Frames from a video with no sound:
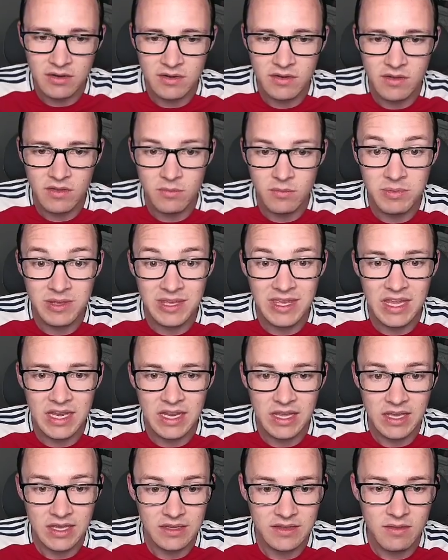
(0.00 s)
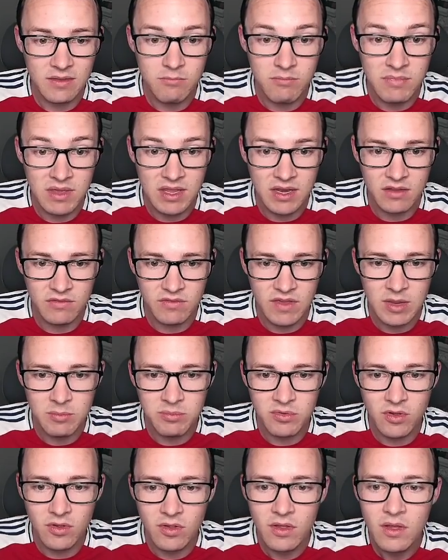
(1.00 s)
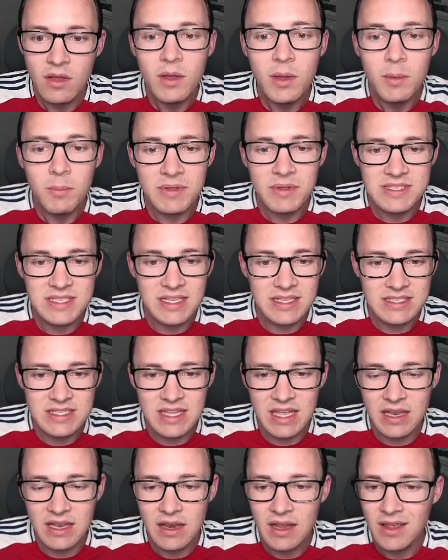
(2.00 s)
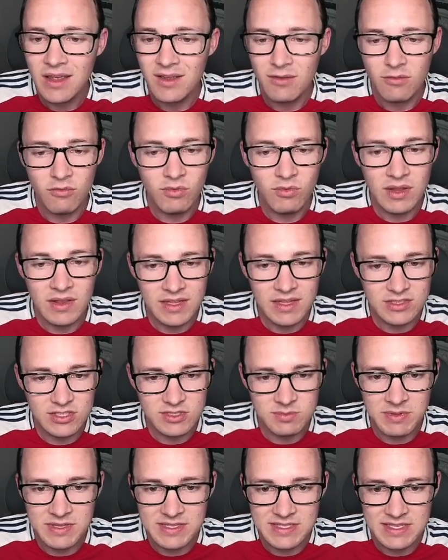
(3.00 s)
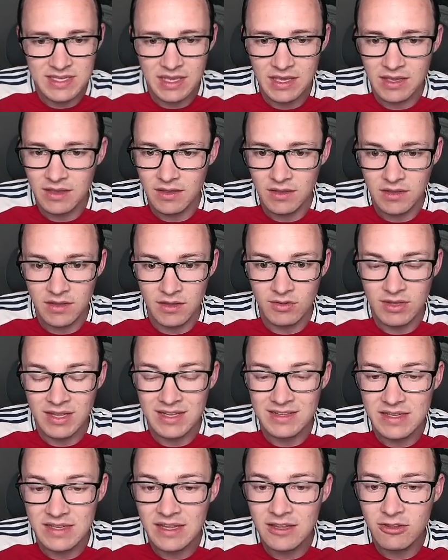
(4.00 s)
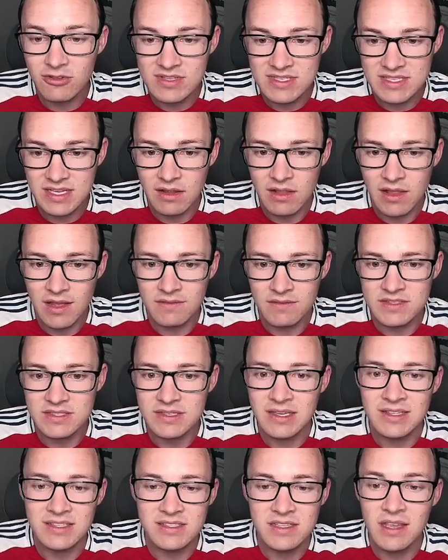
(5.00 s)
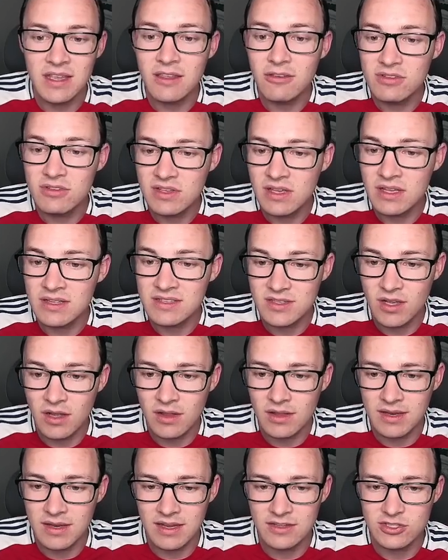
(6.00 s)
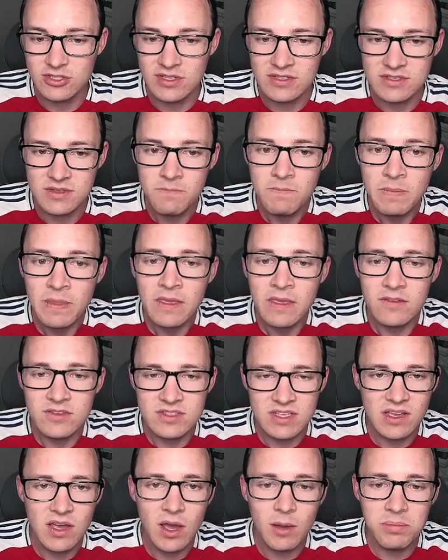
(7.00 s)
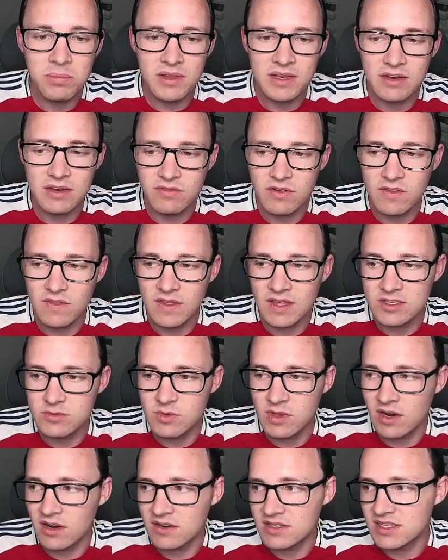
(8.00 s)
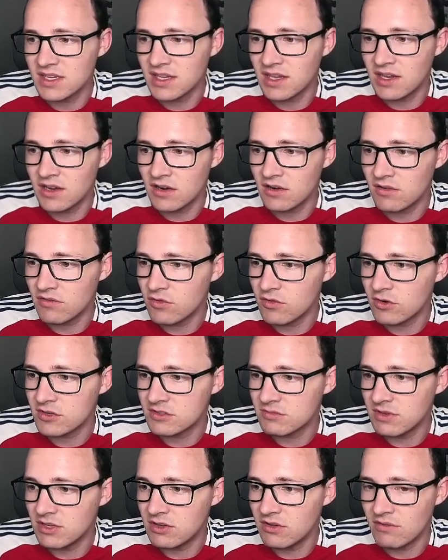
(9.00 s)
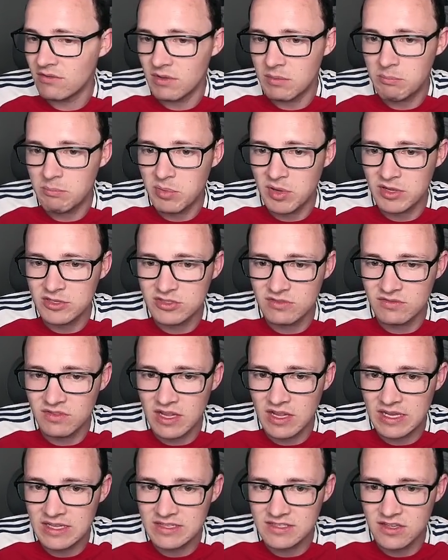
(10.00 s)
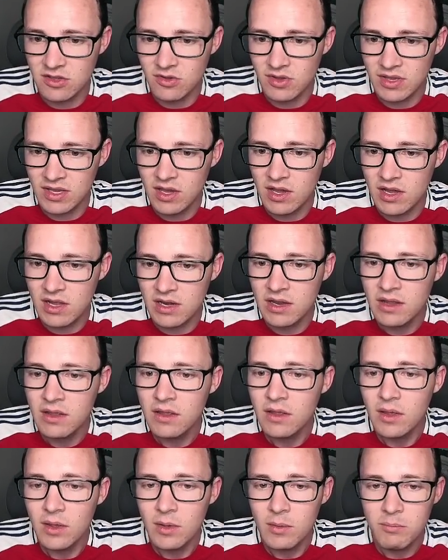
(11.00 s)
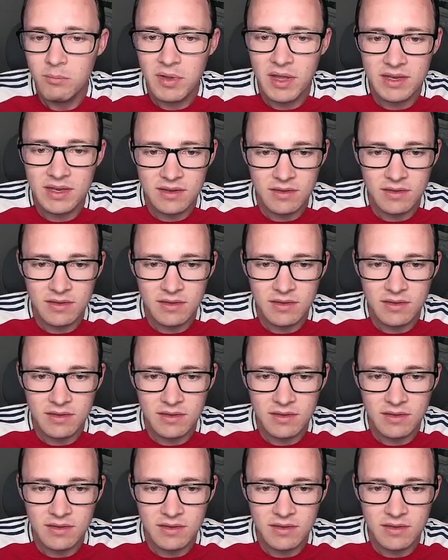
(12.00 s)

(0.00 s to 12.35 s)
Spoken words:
into the beginning to mid of April, but since then, really just been seeing continued sell-offs, continued consolidations. There's a couple of different things we are seeing here. Of course, we do have a bunch of lines going on, but